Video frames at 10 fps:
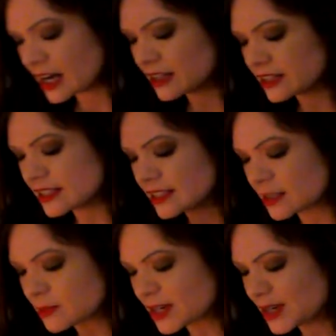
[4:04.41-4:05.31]
This is
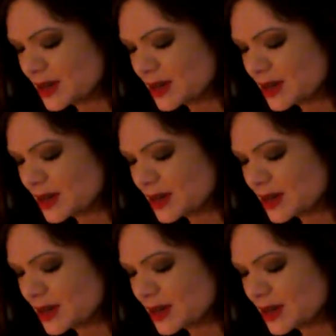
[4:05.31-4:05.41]
somebody who